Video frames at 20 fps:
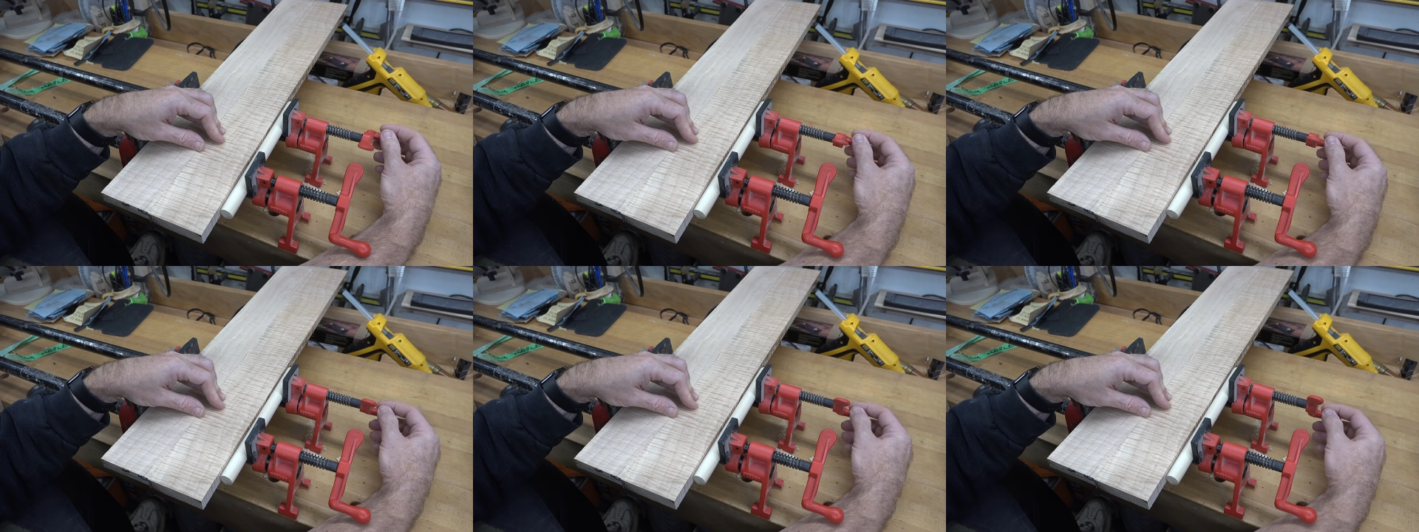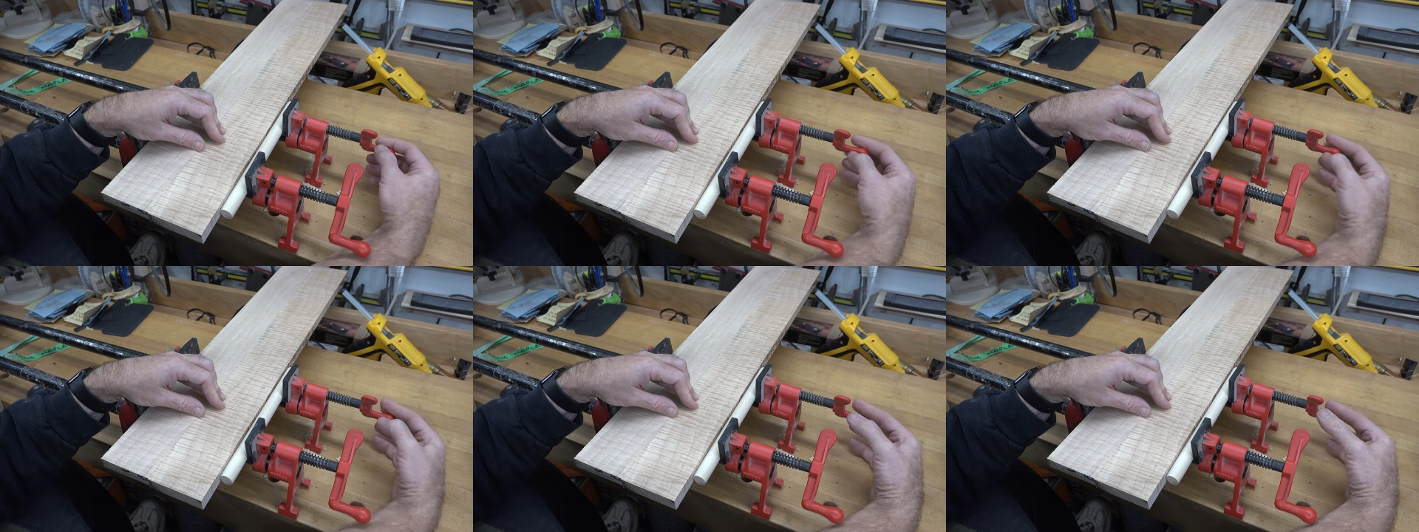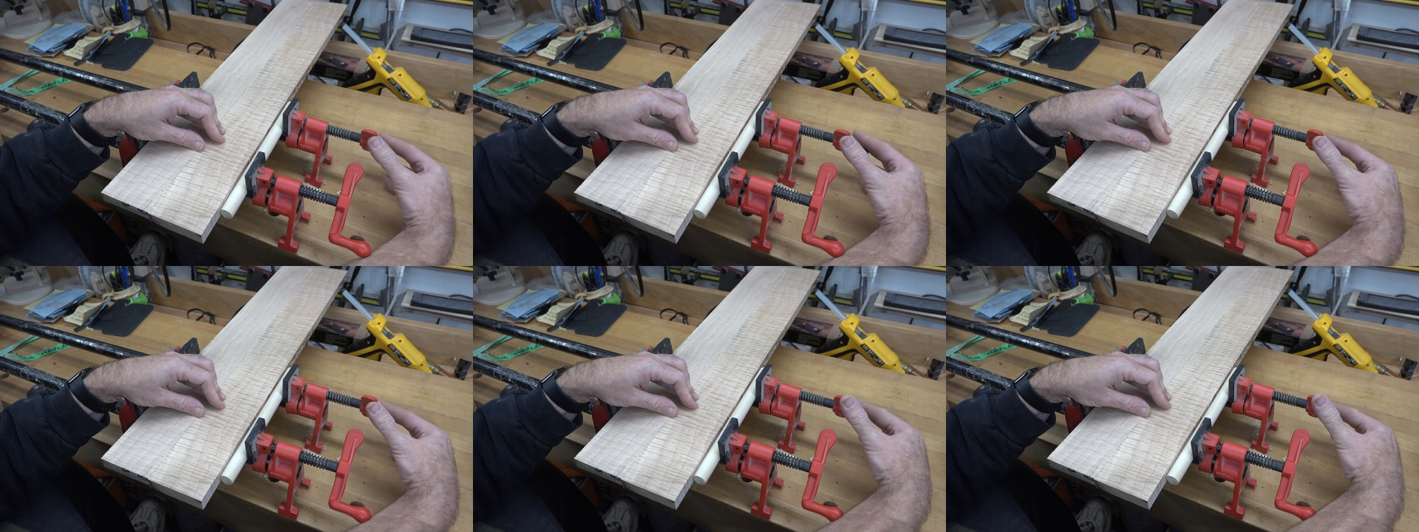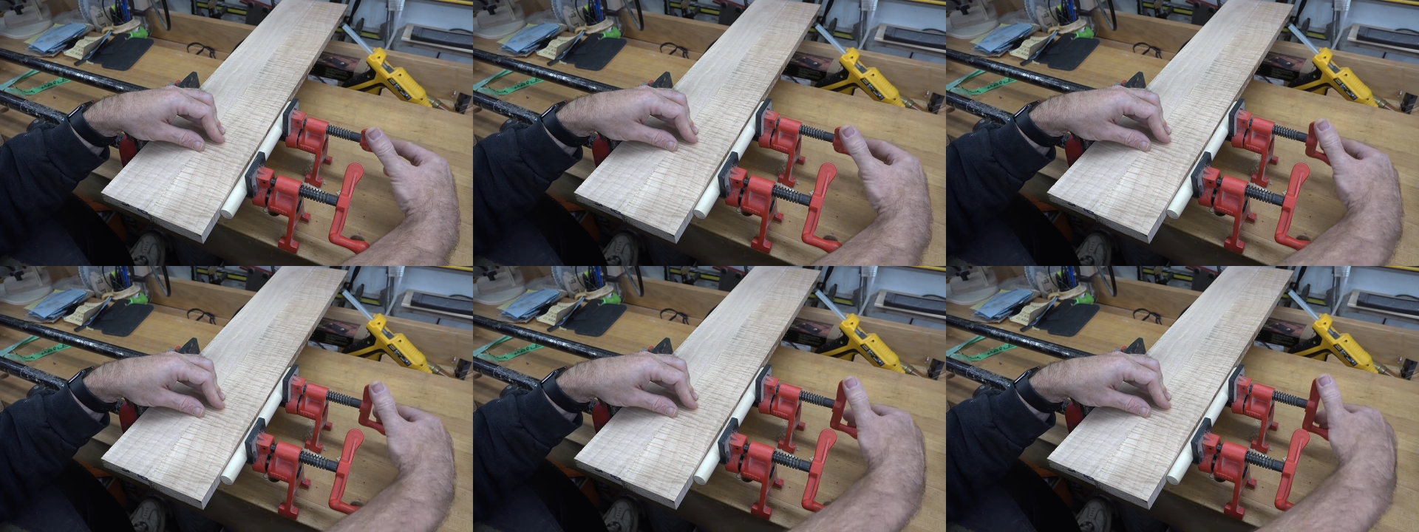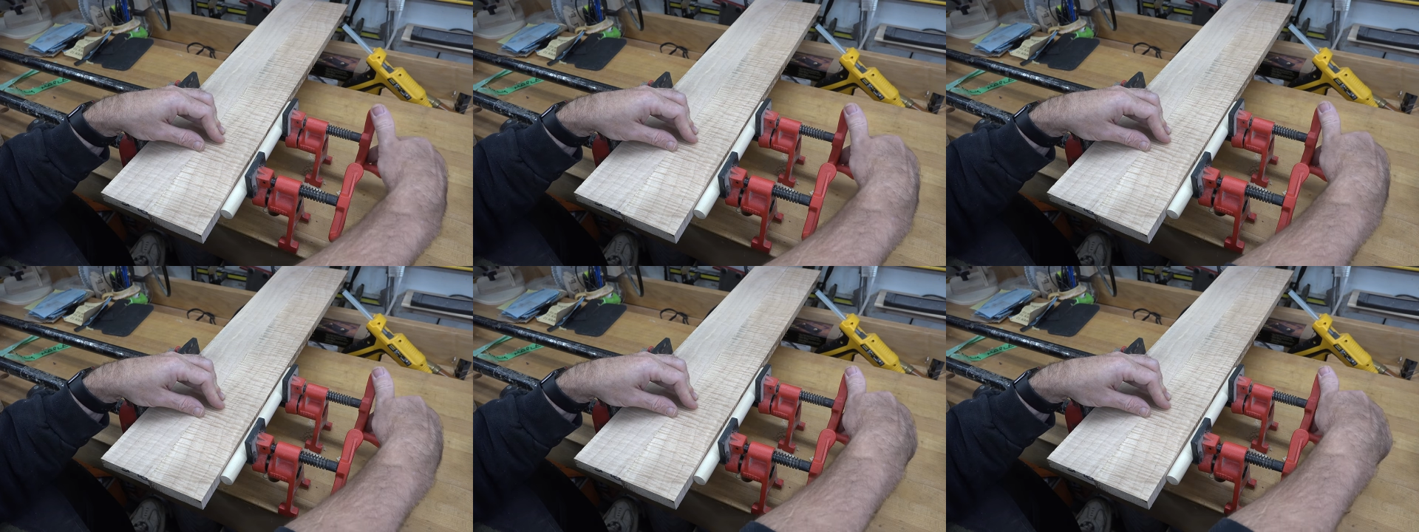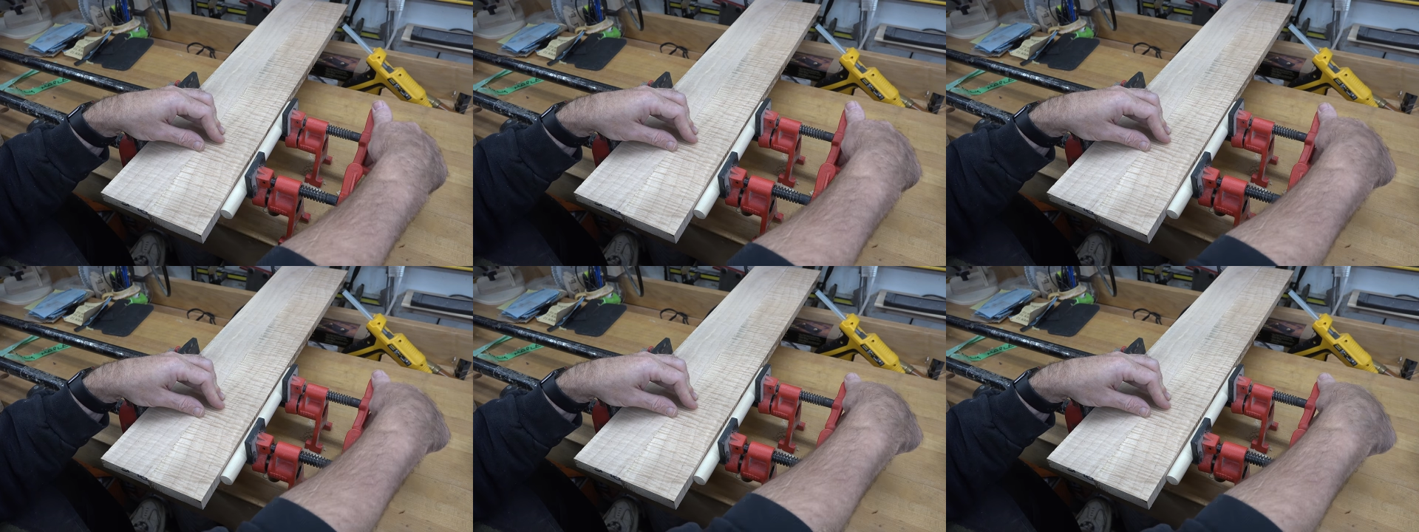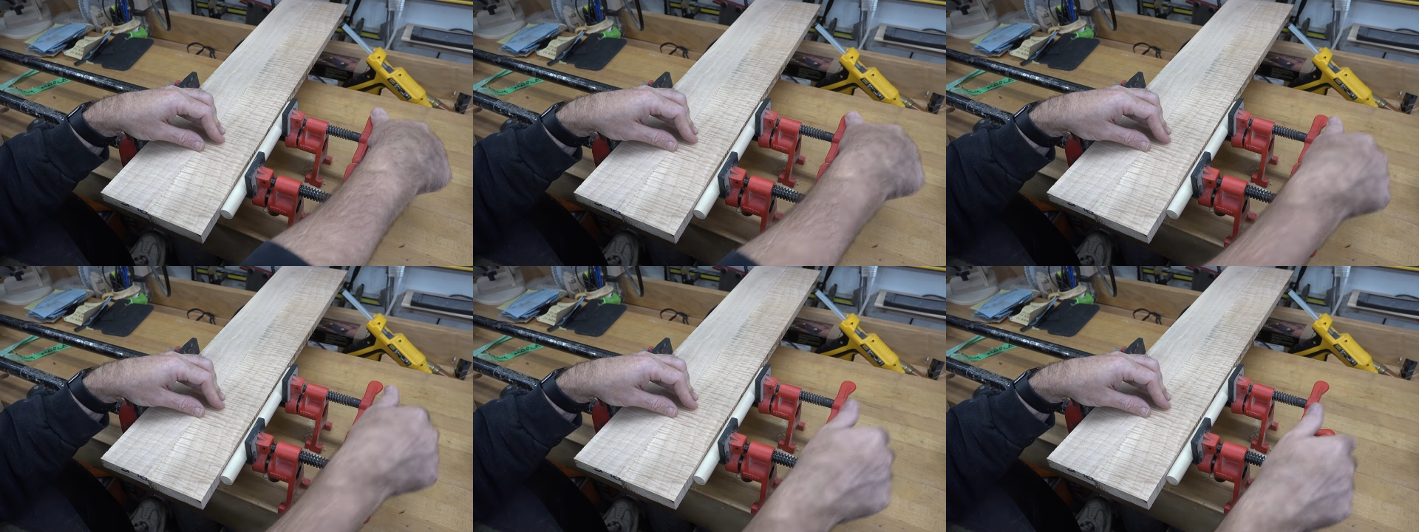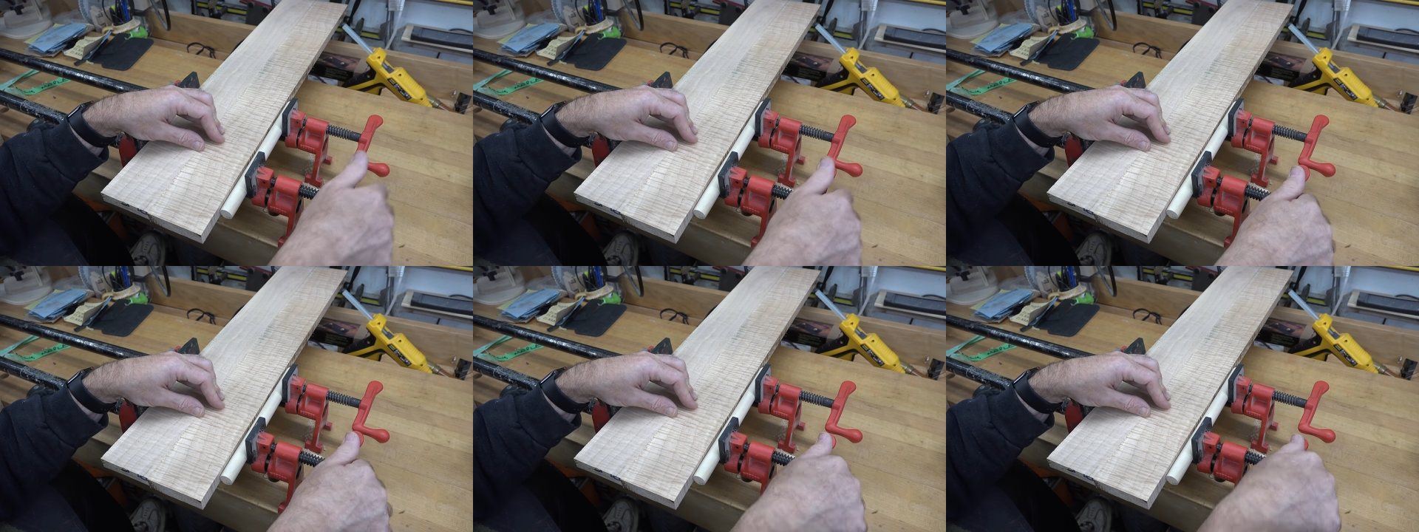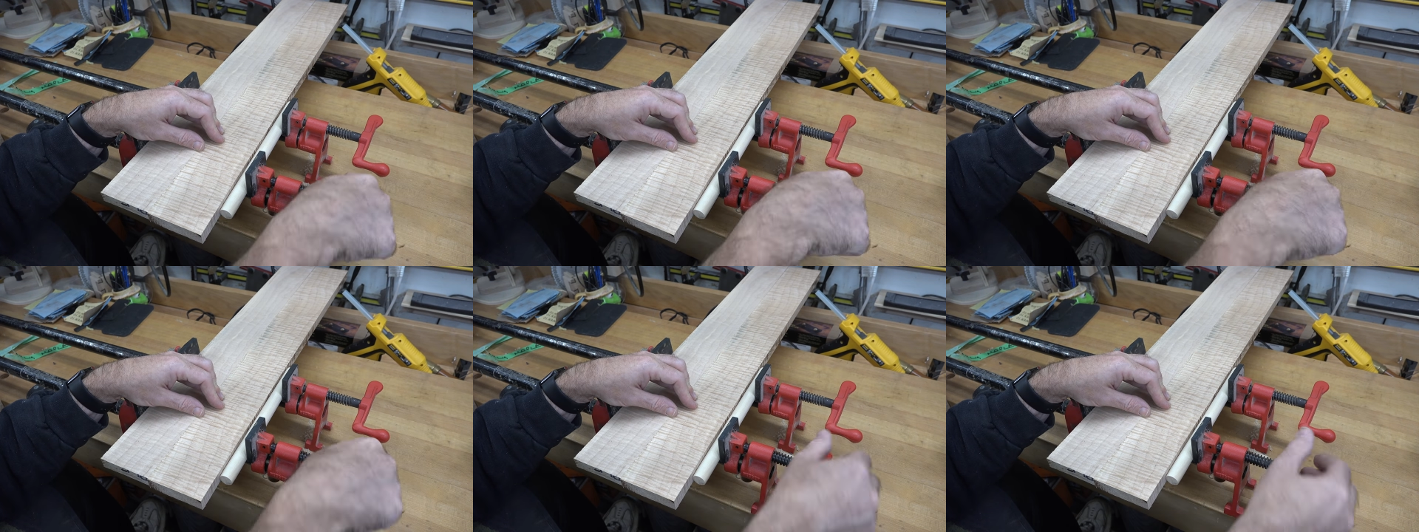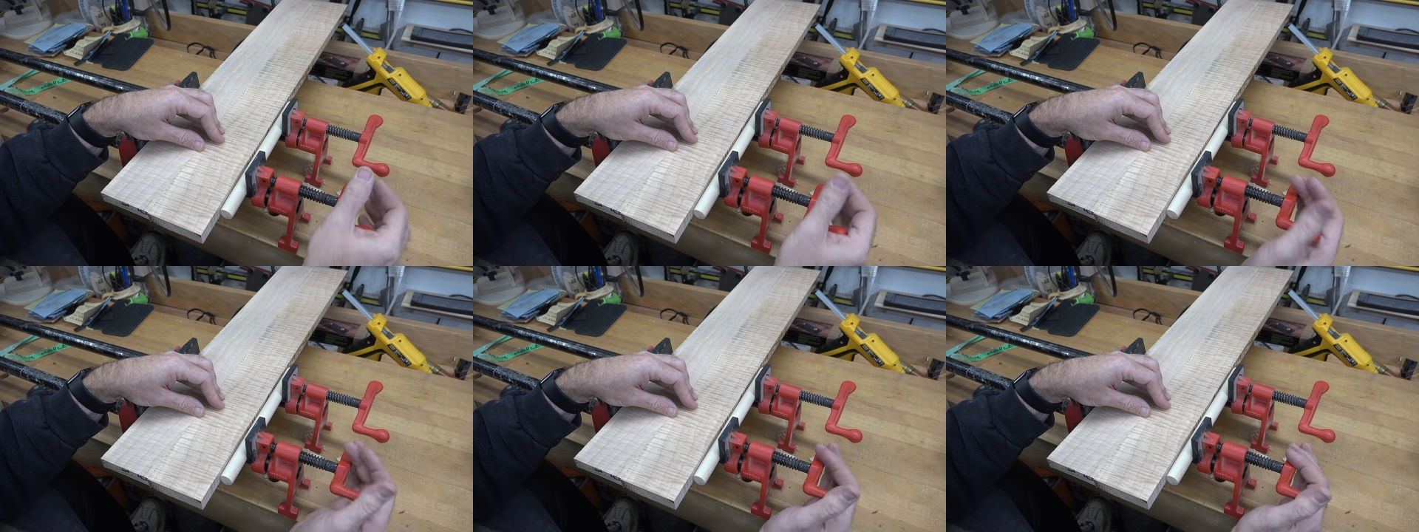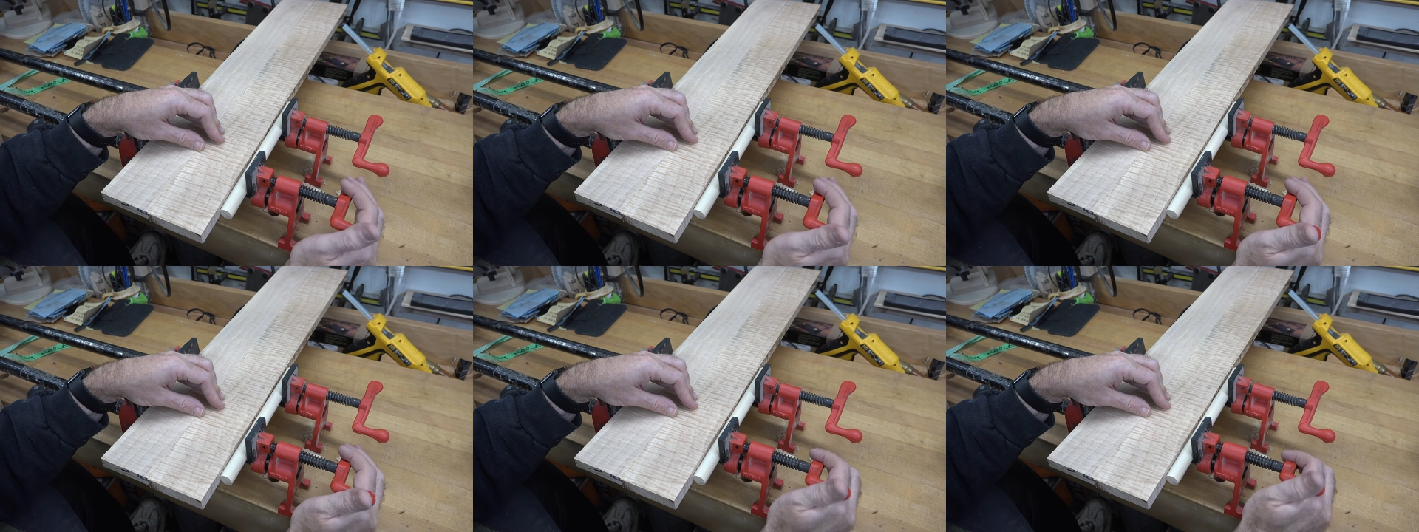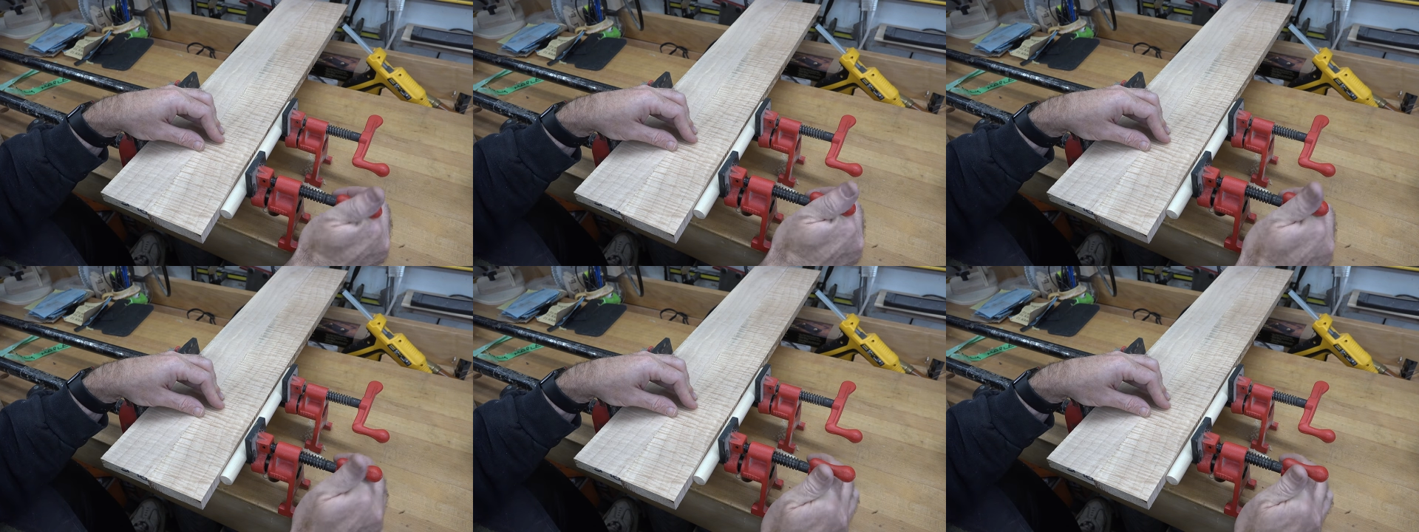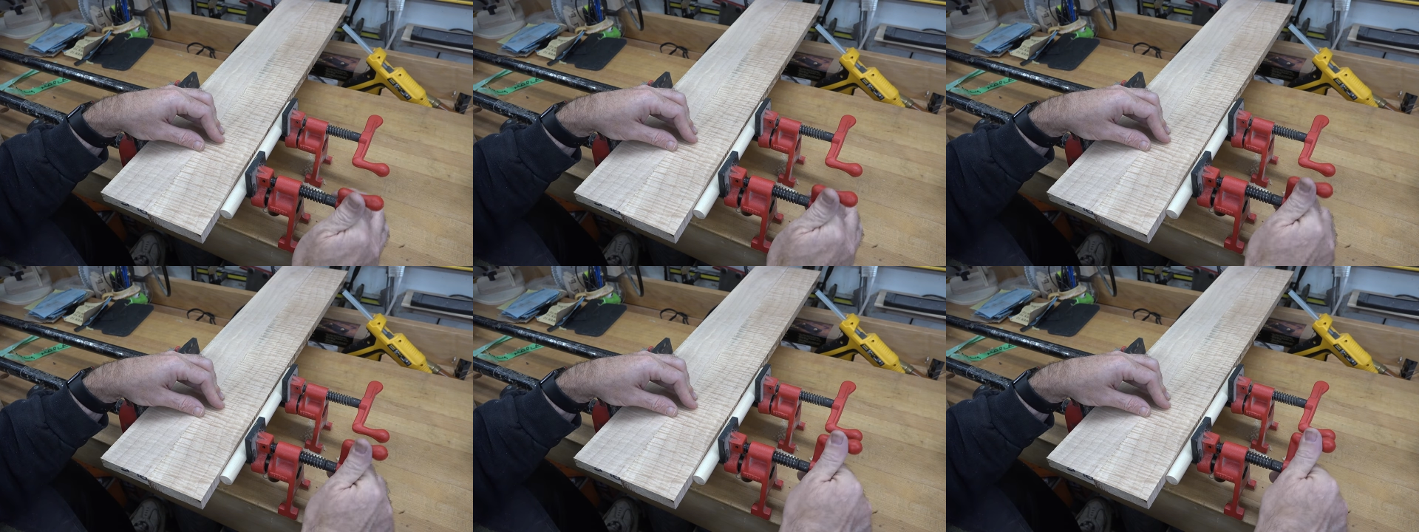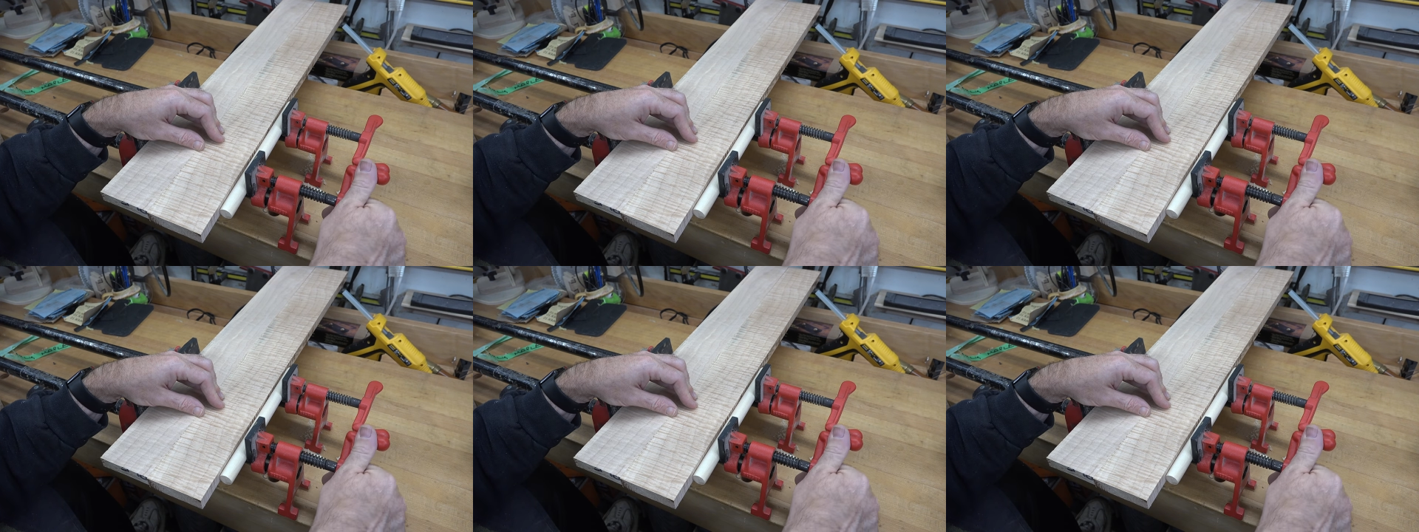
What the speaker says: [unreadable: no face in view]